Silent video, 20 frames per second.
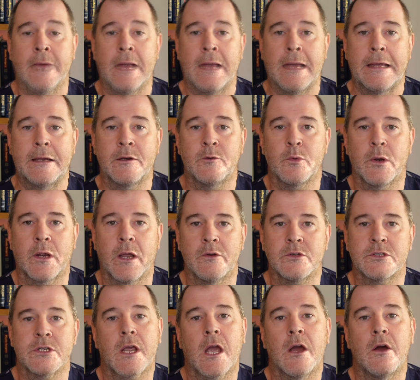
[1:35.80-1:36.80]
and we're going
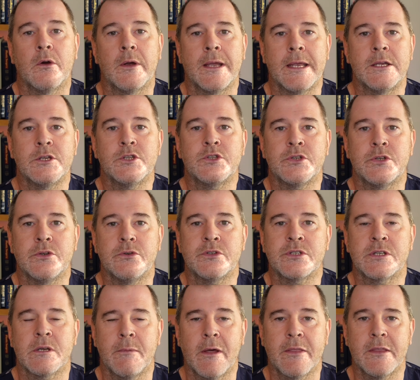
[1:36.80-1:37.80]
to go into
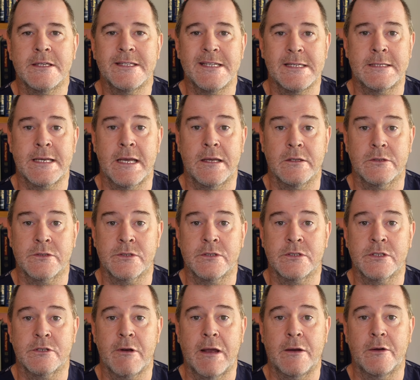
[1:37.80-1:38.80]
some other details
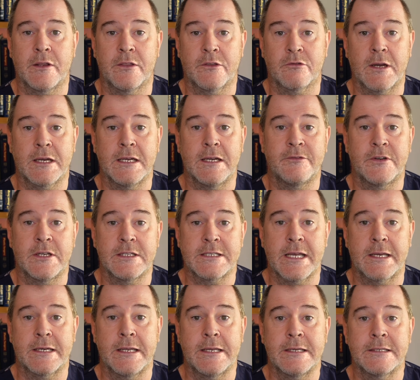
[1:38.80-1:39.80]
surrounding thread lifting
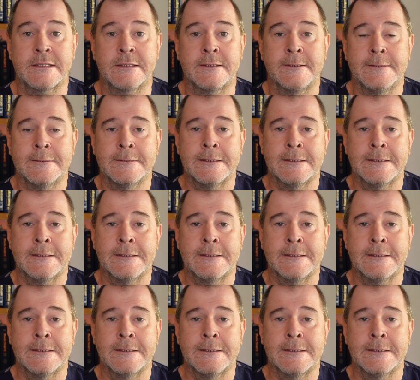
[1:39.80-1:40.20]
techniques